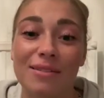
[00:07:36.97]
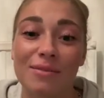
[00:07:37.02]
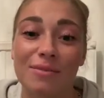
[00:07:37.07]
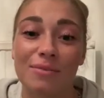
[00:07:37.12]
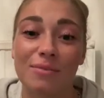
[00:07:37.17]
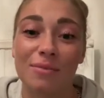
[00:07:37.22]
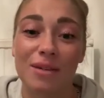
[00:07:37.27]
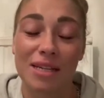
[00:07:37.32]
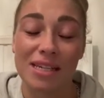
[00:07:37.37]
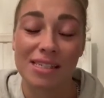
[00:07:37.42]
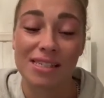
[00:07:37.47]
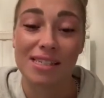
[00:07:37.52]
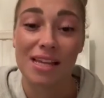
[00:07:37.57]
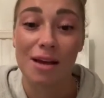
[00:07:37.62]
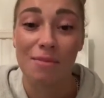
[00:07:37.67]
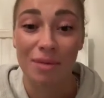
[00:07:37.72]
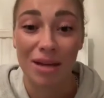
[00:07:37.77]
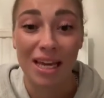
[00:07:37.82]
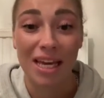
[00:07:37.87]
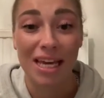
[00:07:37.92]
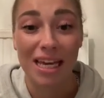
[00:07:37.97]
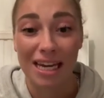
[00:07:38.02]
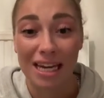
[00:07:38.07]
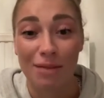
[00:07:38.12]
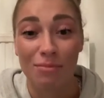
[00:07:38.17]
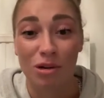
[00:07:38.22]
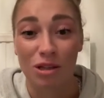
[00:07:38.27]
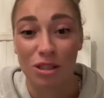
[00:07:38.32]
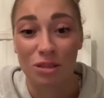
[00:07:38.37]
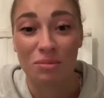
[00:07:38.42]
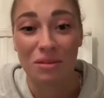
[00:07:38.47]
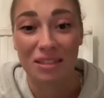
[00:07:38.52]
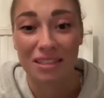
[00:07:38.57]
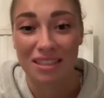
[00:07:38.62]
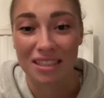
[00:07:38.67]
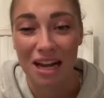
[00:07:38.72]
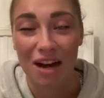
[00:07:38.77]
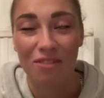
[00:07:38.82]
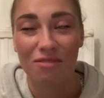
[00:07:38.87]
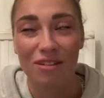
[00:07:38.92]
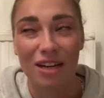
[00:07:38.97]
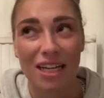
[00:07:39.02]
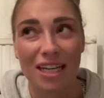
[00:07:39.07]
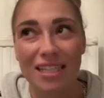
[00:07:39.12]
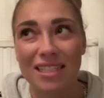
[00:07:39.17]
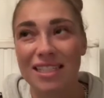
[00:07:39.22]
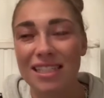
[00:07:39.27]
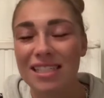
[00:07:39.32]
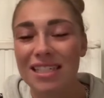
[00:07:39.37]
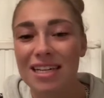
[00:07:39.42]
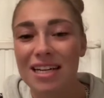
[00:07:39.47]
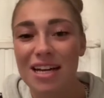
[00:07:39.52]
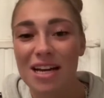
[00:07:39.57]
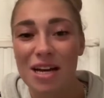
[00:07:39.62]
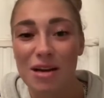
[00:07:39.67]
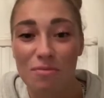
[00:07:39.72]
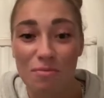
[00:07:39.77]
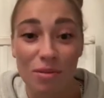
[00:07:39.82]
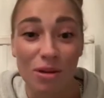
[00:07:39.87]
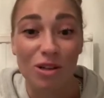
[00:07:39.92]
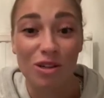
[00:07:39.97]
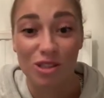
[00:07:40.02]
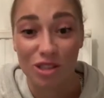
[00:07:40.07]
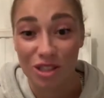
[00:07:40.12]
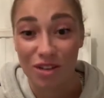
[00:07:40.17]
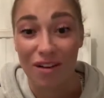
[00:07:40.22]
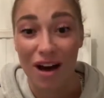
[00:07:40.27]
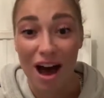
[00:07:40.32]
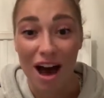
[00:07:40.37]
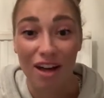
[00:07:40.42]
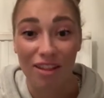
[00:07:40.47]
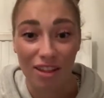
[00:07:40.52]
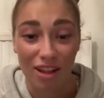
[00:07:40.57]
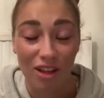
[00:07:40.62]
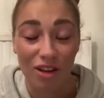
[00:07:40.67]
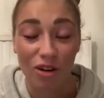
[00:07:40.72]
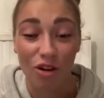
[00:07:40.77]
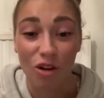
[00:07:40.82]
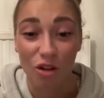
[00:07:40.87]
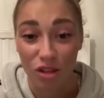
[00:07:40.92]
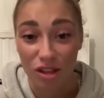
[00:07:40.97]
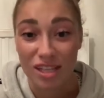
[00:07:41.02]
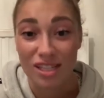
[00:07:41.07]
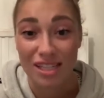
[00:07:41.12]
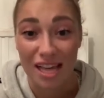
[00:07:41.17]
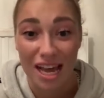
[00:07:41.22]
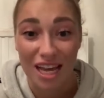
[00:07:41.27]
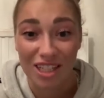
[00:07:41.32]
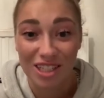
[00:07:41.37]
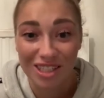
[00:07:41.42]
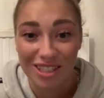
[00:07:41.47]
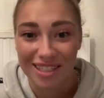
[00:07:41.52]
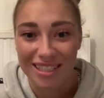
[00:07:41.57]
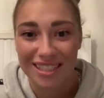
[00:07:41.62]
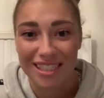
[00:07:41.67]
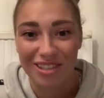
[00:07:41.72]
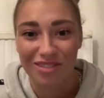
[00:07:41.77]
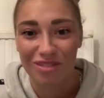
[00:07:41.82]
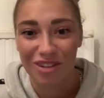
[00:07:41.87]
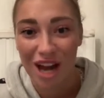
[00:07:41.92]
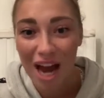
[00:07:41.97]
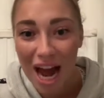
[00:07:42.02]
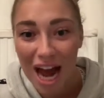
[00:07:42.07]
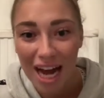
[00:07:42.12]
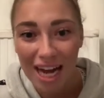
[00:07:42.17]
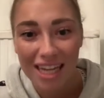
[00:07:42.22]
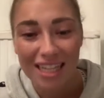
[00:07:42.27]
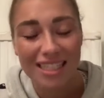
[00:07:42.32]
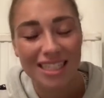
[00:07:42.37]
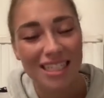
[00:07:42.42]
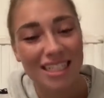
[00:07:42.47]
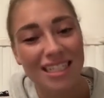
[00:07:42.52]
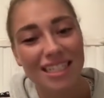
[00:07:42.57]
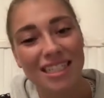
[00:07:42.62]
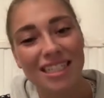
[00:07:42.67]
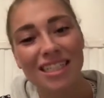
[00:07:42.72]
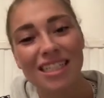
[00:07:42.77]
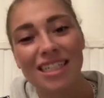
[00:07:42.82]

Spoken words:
was a bikini bodybuilding athlete because of how the other surgeons had reacted.